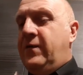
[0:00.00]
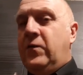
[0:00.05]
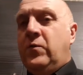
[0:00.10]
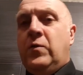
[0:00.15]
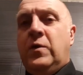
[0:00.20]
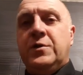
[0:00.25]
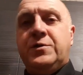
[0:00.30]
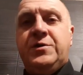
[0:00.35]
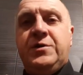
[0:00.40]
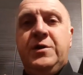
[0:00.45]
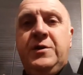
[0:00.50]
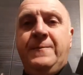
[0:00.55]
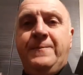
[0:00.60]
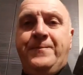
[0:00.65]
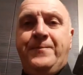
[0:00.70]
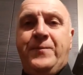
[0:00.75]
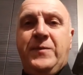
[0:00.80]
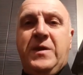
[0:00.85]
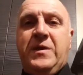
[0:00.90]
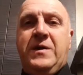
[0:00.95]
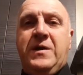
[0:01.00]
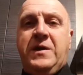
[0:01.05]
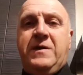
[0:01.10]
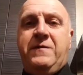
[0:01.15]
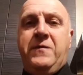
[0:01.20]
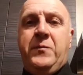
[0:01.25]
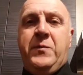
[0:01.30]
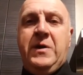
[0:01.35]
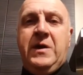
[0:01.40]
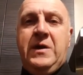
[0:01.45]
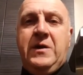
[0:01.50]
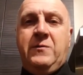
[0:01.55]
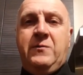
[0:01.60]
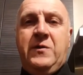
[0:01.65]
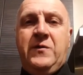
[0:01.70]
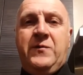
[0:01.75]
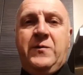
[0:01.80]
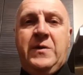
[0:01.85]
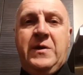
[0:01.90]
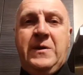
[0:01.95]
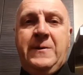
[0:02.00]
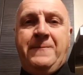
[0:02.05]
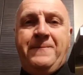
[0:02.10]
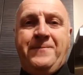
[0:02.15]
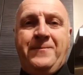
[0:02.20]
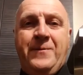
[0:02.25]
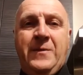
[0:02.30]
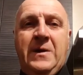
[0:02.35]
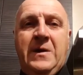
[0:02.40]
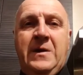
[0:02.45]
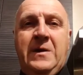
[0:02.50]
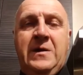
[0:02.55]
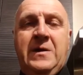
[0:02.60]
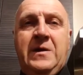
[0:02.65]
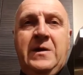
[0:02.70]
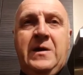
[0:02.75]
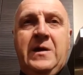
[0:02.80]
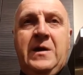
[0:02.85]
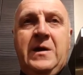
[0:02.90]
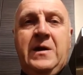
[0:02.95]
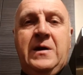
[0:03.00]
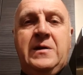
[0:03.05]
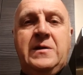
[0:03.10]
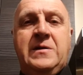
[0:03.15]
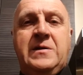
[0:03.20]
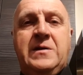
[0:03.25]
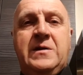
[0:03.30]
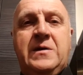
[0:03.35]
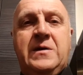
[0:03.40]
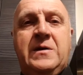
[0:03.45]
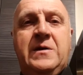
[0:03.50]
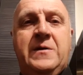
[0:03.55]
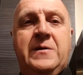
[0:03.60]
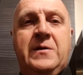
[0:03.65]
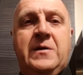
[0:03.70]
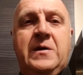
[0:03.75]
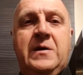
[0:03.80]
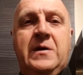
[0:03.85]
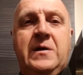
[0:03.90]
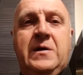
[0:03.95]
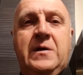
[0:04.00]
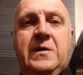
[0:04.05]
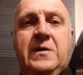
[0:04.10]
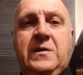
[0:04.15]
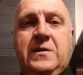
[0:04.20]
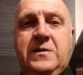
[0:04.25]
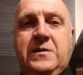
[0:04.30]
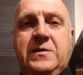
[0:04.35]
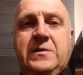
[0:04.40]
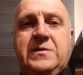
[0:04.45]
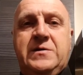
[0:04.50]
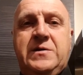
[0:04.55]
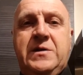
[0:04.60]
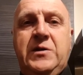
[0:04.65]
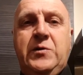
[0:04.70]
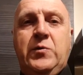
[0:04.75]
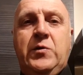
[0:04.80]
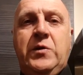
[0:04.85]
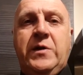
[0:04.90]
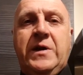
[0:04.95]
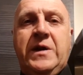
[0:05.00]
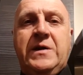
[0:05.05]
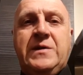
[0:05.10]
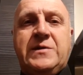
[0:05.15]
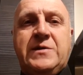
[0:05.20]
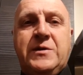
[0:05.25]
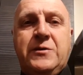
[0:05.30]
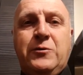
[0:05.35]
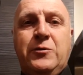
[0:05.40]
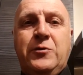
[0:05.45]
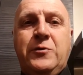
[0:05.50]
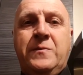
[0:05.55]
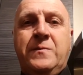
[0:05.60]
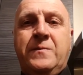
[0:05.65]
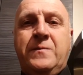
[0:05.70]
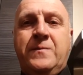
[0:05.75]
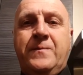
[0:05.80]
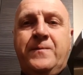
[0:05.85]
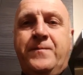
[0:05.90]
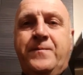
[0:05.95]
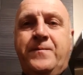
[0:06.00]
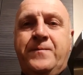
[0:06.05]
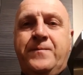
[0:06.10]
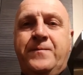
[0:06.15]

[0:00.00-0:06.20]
thank you for watching, thank you for bearing with me, and see you all again soon.